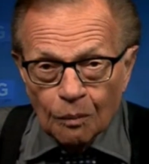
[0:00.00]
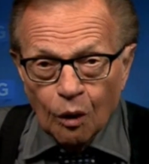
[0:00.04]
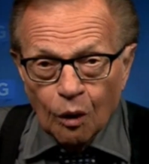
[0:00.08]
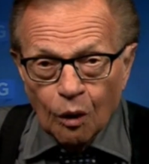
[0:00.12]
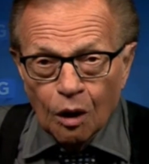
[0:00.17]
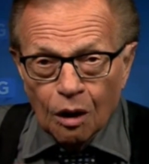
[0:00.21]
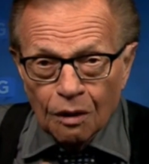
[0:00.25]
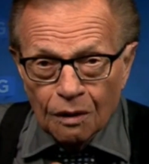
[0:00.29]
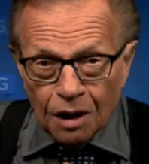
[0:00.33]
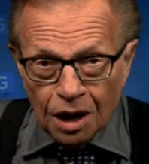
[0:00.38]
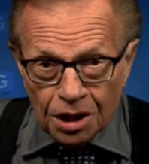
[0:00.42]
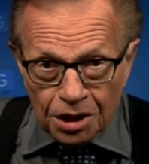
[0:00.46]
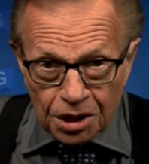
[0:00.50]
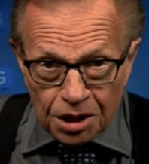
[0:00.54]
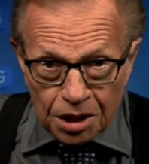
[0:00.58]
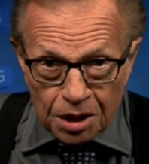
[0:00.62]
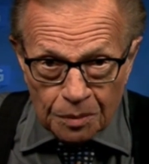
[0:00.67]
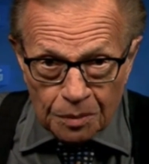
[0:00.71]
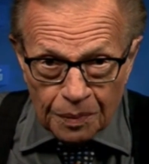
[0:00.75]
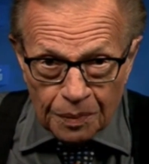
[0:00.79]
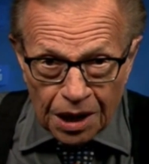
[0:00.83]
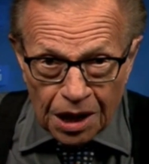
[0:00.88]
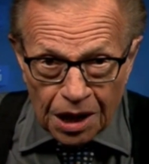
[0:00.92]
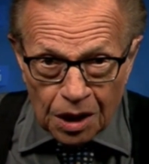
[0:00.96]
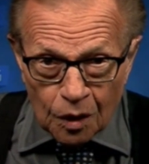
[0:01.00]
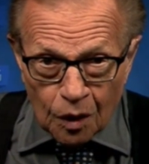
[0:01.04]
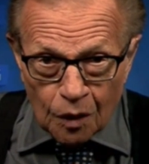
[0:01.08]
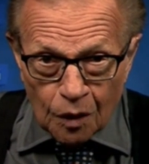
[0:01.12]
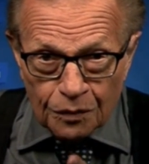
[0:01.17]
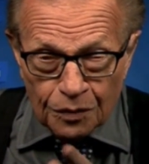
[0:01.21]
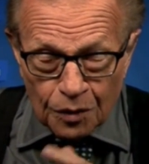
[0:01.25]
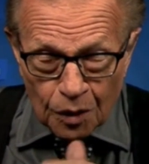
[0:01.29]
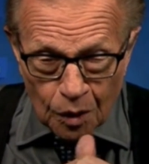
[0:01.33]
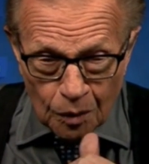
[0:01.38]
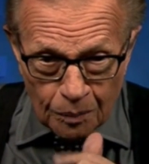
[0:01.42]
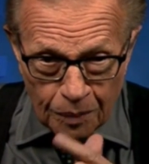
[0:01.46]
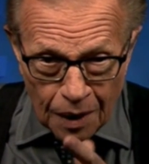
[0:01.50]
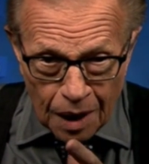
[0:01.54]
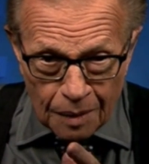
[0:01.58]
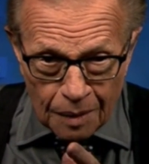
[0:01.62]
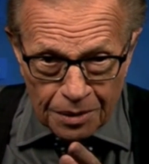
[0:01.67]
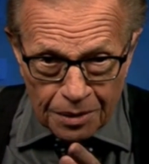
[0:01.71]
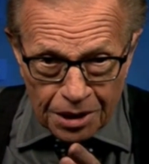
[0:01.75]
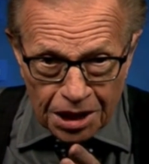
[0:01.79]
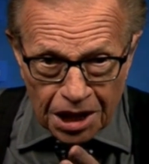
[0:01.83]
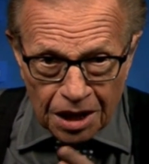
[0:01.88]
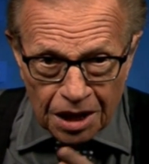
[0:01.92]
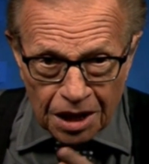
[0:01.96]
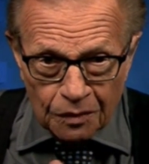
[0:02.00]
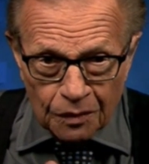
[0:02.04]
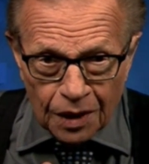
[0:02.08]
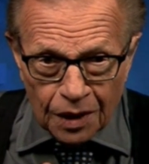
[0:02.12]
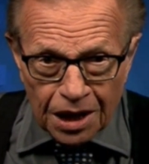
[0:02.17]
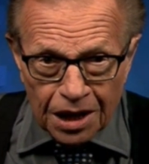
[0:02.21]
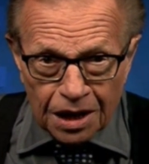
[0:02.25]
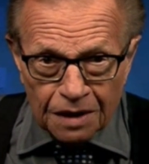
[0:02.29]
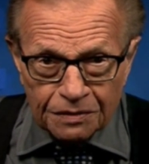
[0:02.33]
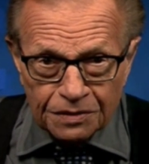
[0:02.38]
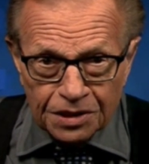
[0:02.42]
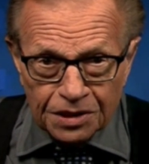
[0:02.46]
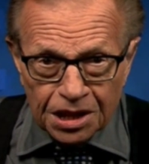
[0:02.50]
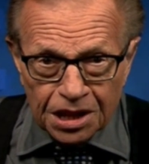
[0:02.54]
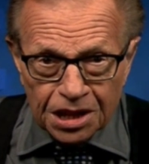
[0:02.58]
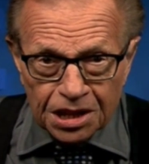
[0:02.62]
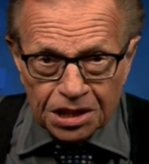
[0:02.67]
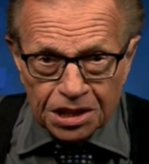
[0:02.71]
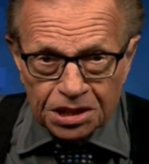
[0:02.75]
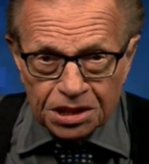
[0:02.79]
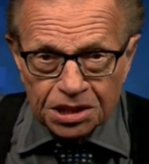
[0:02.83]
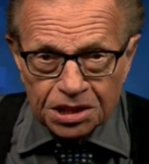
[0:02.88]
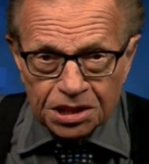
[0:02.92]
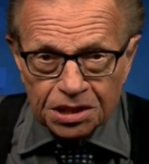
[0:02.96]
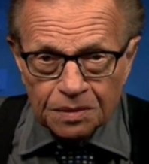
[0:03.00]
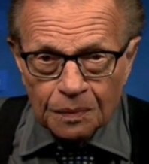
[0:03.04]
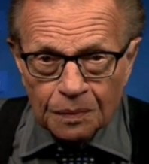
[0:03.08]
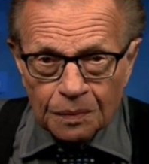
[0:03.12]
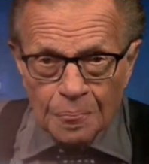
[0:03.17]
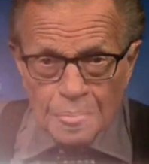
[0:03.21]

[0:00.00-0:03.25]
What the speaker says: More on the debate over Obamacare right after this.